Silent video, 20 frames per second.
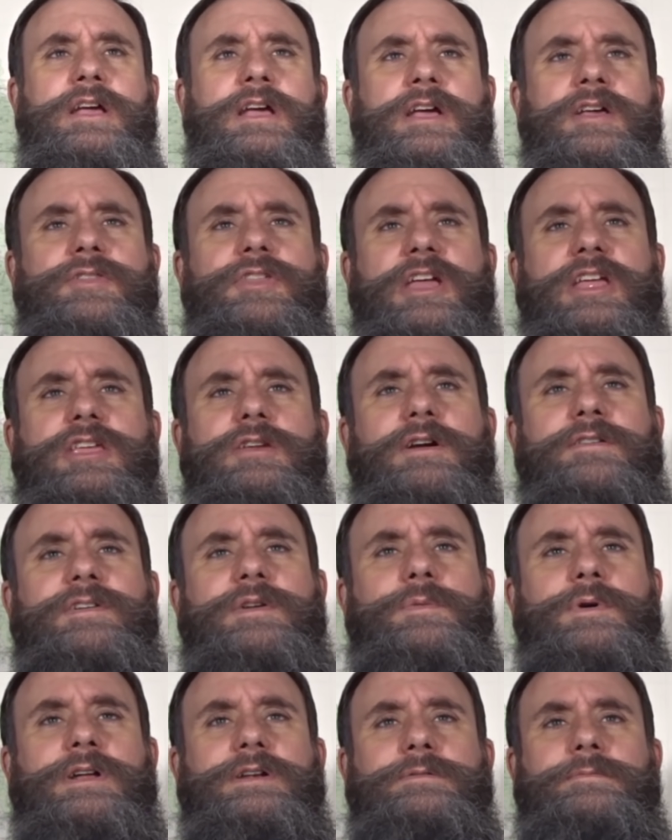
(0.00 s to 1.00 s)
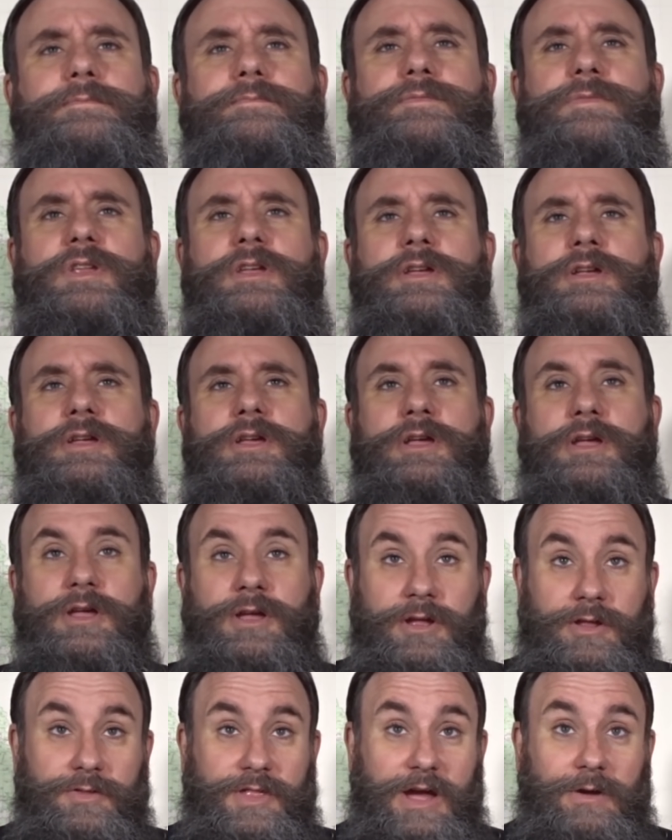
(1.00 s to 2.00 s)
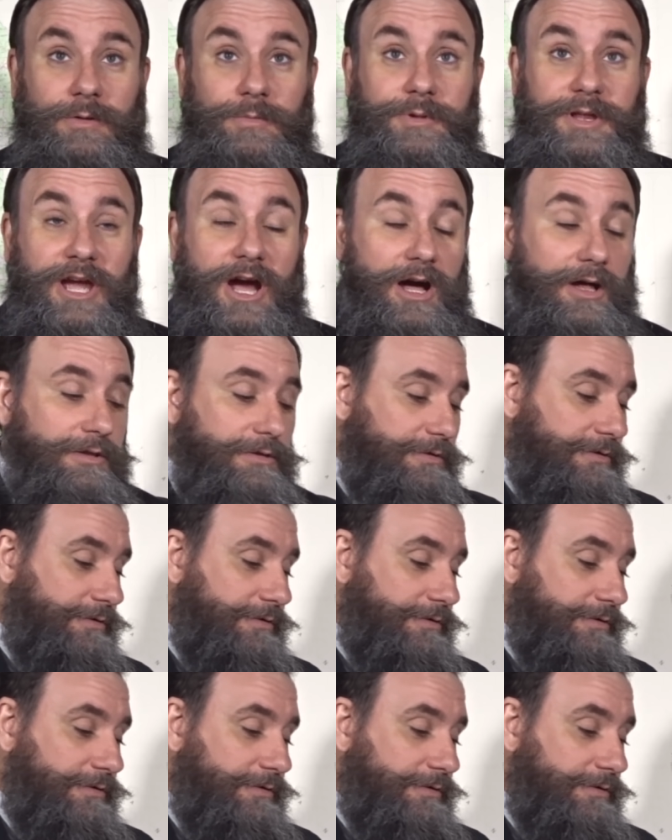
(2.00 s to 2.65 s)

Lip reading: Thank you, everyone. That will be all.